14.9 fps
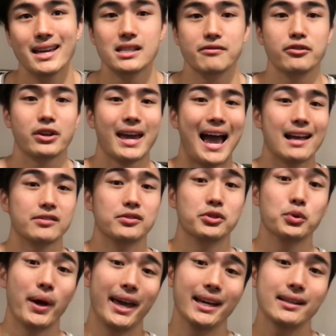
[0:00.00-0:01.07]
is if you can't
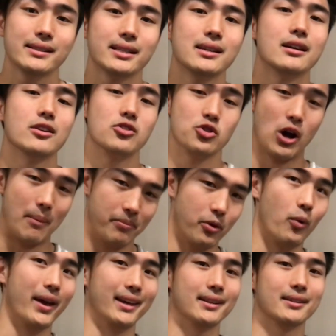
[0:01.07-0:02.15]
do 8, drop the
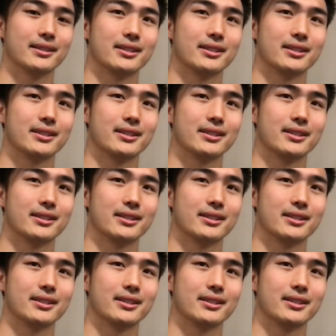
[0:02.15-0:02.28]
weight.